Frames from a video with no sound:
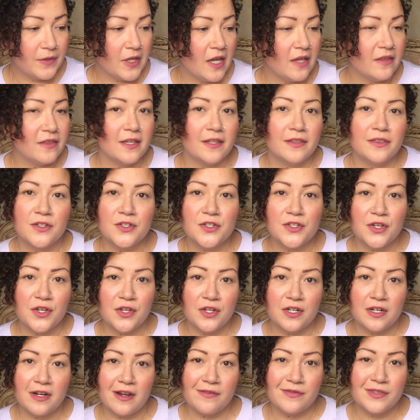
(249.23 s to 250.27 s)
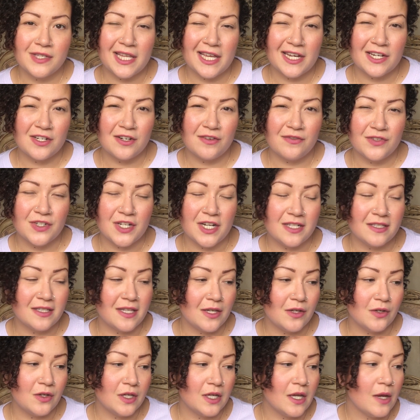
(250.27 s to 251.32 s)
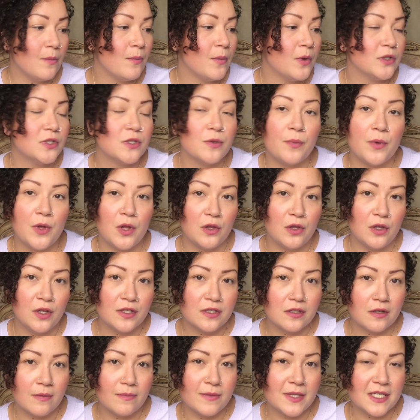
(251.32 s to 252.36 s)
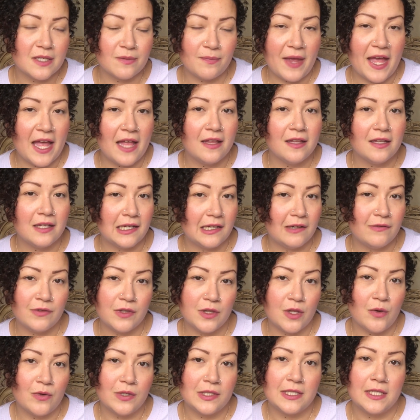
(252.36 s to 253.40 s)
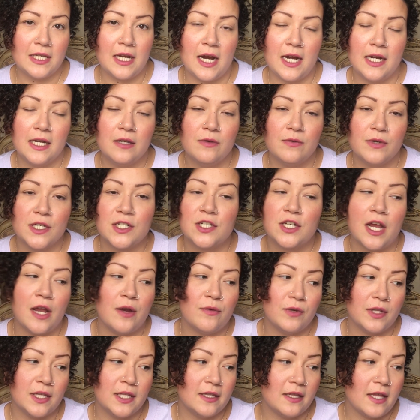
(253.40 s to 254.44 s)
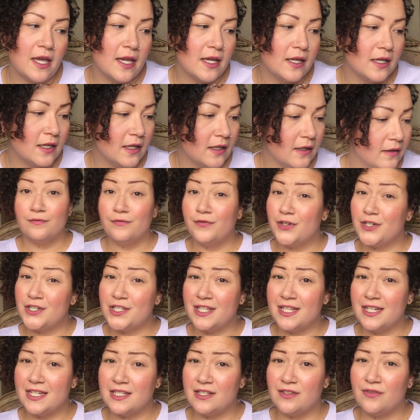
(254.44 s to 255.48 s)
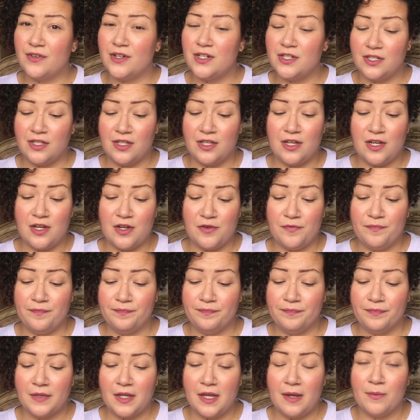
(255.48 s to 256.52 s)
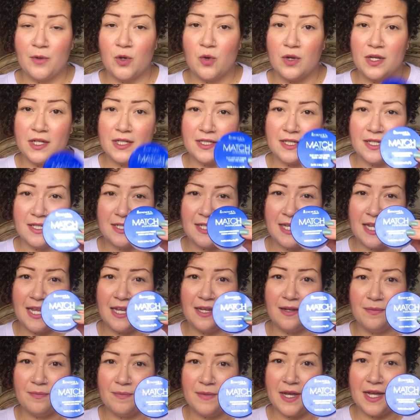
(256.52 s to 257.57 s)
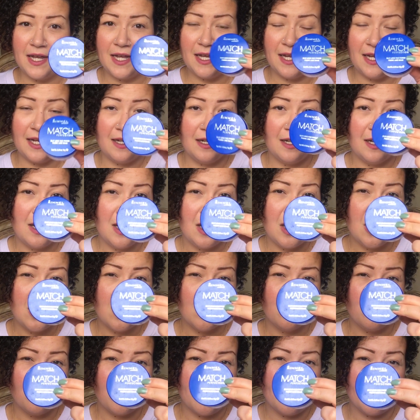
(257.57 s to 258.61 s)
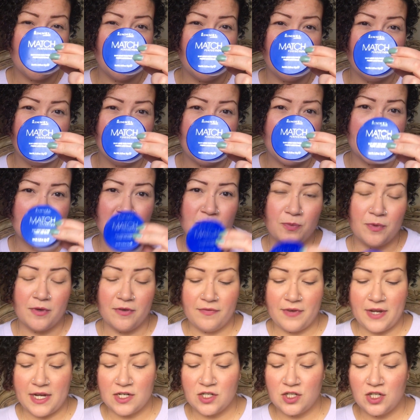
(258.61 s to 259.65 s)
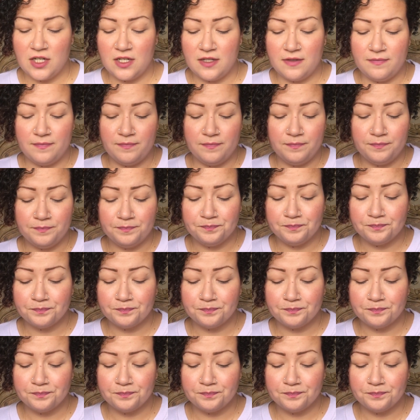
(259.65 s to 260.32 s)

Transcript: I think there's a good enough selection of shades that you can get multiple looks from this palette, even though it's tiny, which I really like. First things first though, I'm going to take my Rimmel Match Perfection